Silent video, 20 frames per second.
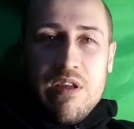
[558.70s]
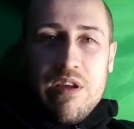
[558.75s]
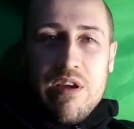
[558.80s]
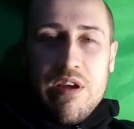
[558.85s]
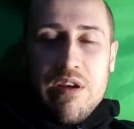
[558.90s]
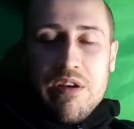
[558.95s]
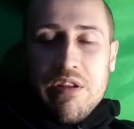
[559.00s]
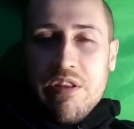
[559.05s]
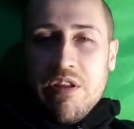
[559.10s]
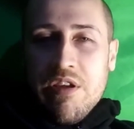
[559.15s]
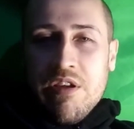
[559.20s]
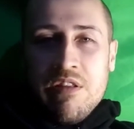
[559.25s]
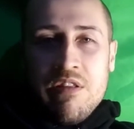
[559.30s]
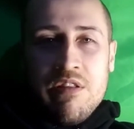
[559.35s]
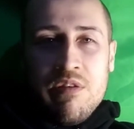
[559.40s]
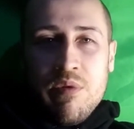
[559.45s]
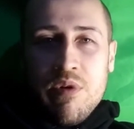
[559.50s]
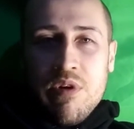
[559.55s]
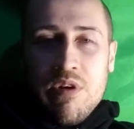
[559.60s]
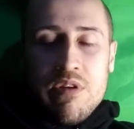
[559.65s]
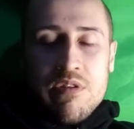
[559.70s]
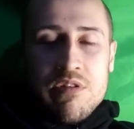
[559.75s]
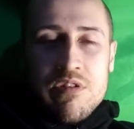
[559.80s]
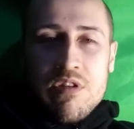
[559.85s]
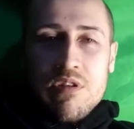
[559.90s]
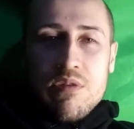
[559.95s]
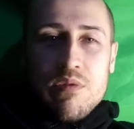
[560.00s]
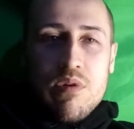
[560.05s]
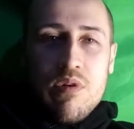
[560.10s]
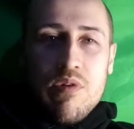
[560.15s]
I'd think they were
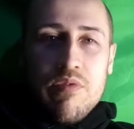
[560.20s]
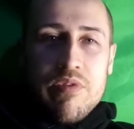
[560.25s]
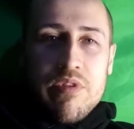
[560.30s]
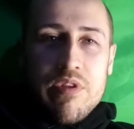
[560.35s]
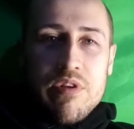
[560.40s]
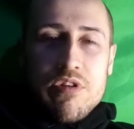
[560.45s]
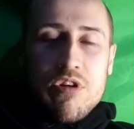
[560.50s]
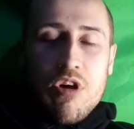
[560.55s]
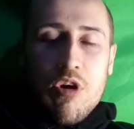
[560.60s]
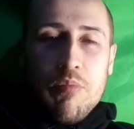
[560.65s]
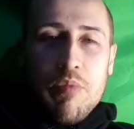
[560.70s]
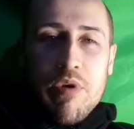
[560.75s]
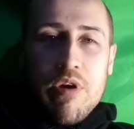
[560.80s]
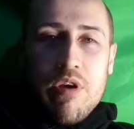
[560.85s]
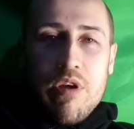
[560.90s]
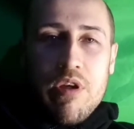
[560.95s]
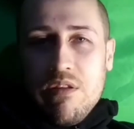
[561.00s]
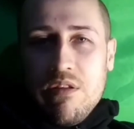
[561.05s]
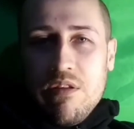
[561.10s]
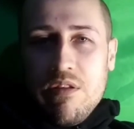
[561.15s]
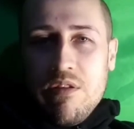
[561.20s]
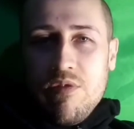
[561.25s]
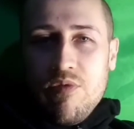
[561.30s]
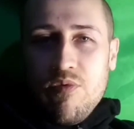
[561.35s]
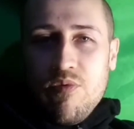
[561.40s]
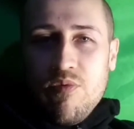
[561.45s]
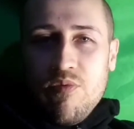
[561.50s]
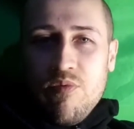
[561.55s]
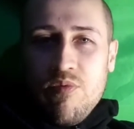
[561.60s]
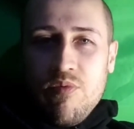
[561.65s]
too over the top.
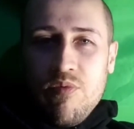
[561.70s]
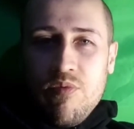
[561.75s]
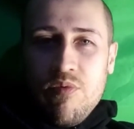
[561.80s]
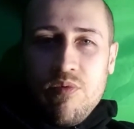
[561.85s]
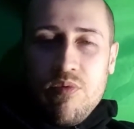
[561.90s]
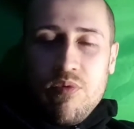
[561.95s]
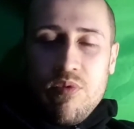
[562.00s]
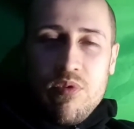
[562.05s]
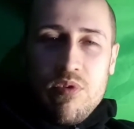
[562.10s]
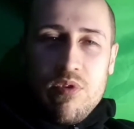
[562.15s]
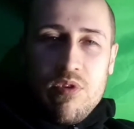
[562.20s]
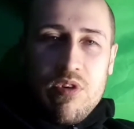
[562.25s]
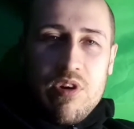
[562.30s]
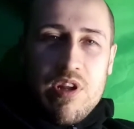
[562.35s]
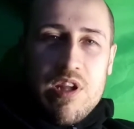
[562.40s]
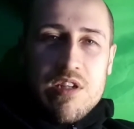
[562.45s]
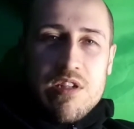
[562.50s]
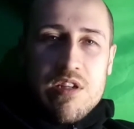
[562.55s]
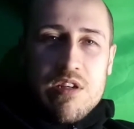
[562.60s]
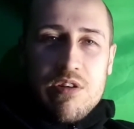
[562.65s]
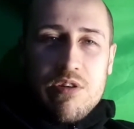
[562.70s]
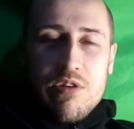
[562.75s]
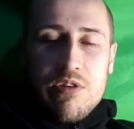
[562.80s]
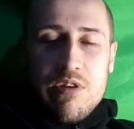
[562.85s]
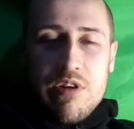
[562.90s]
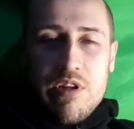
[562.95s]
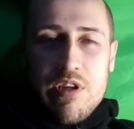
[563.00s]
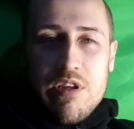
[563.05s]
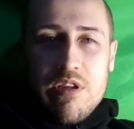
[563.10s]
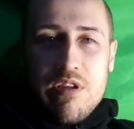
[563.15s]
Not eating
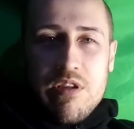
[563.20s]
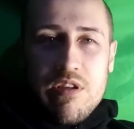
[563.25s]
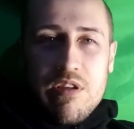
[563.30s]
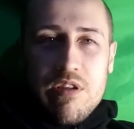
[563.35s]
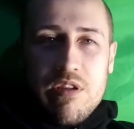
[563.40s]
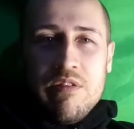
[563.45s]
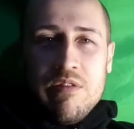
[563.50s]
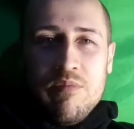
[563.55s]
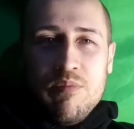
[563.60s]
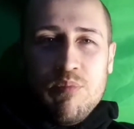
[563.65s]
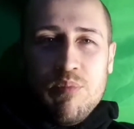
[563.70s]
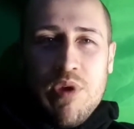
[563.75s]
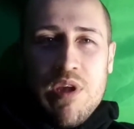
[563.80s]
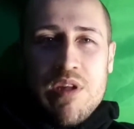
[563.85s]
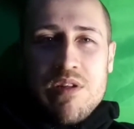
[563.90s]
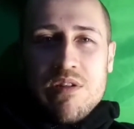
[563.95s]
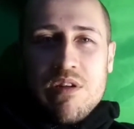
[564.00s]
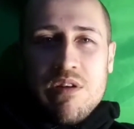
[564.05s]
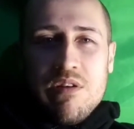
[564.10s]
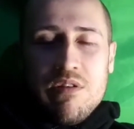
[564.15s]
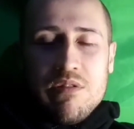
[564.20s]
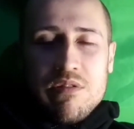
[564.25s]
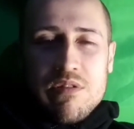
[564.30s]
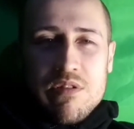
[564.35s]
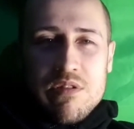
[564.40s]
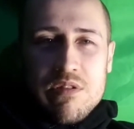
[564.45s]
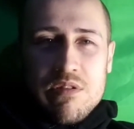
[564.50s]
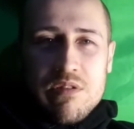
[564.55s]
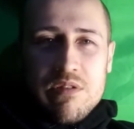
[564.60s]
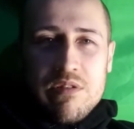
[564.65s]
honey. Bees are
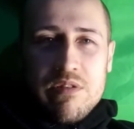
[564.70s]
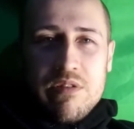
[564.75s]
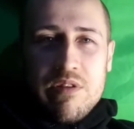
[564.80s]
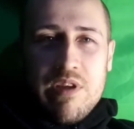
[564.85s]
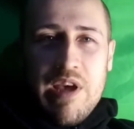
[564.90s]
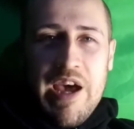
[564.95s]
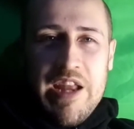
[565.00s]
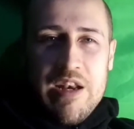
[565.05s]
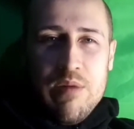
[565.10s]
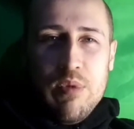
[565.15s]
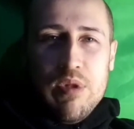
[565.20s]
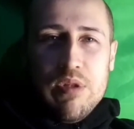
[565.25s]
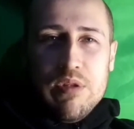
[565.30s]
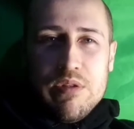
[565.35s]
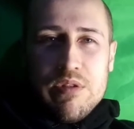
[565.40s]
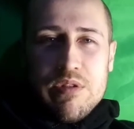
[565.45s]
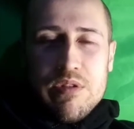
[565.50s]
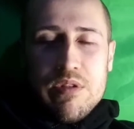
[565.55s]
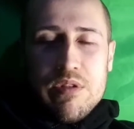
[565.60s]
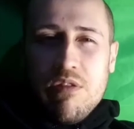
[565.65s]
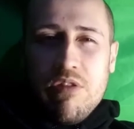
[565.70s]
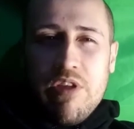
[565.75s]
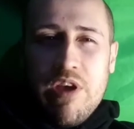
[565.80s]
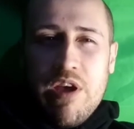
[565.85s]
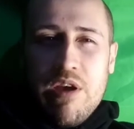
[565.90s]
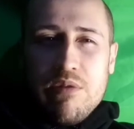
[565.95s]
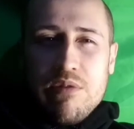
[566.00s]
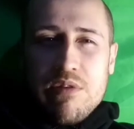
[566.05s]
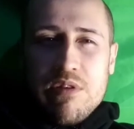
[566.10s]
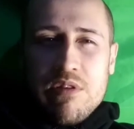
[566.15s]
not animals.
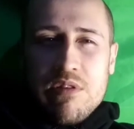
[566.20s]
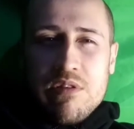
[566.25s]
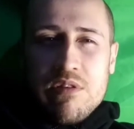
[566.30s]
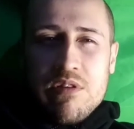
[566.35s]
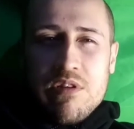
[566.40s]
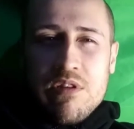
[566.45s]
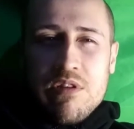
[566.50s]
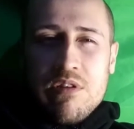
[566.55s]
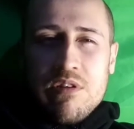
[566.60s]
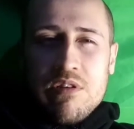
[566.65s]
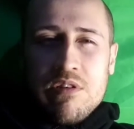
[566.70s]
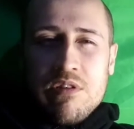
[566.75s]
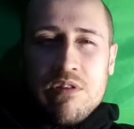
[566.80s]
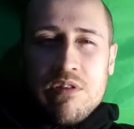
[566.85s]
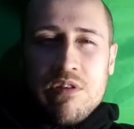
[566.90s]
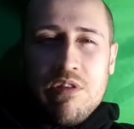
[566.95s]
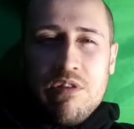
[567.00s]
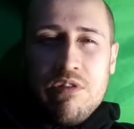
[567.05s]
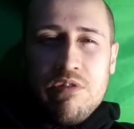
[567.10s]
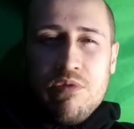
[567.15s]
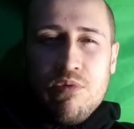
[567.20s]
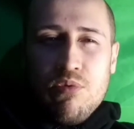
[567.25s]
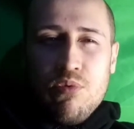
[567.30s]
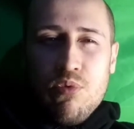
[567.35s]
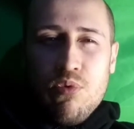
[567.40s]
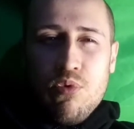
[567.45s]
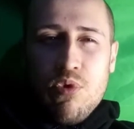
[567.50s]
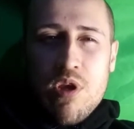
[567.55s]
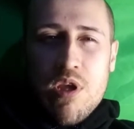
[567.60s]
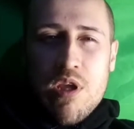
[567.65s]

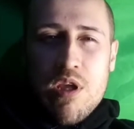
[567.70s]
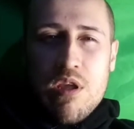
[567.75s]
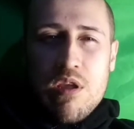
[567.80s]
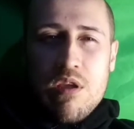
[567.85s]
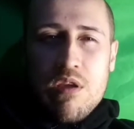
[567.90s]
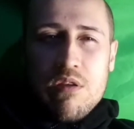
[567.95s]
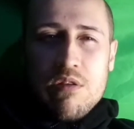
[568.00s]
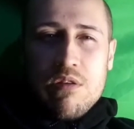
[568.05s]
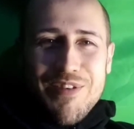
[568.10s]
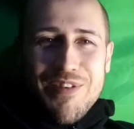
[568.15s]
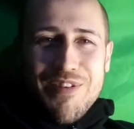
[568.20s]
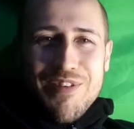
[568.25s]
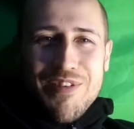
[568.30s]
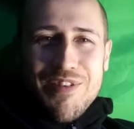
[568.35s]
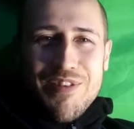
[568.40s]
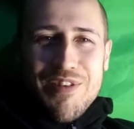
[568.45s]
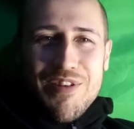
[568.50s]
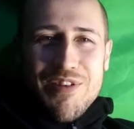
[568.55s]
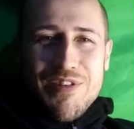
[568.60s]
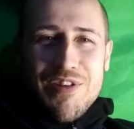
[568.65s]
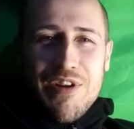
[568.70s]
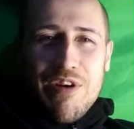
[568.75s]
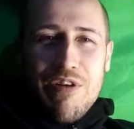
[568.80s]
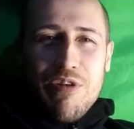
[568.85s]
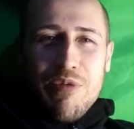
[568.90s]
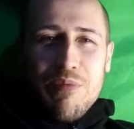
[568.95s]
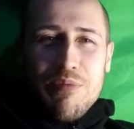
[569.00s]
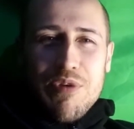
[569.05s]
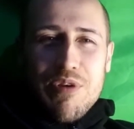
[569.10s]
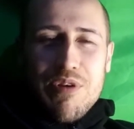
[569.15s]
2003. The
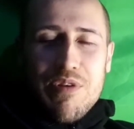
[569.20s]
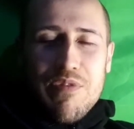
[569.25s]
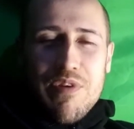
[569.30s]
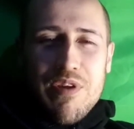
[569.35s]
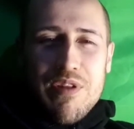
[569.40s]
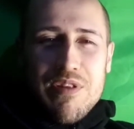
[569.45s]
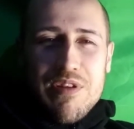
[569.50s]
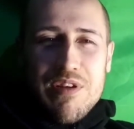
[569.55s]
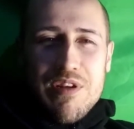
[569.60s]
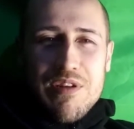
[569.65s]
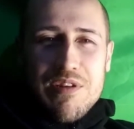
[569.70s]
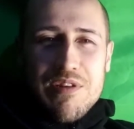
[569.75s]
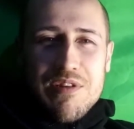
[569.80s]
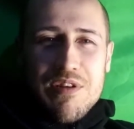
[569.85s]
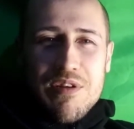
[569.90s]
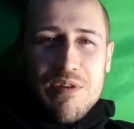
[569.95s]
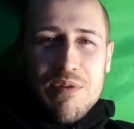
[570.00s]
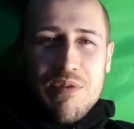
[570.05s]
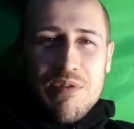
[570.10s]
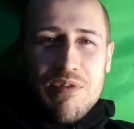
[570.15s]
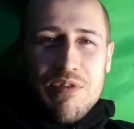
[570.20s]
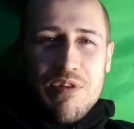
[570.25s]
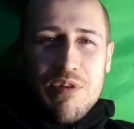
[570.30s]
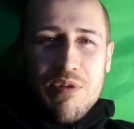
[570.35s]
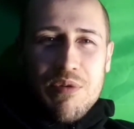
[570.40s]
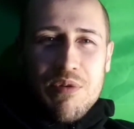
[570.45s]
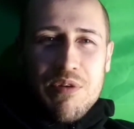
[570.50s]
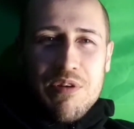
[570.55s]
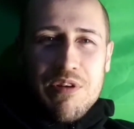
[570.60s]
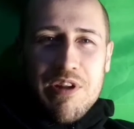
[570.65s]
Durham University Student
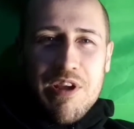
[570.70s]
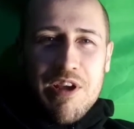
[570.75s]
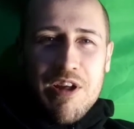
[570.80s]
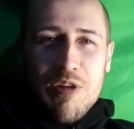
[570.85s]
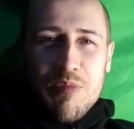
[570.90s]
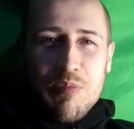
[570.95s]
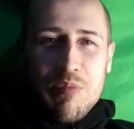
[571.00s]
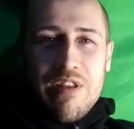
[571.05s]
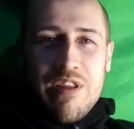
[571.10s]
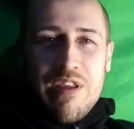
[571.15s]
Union help.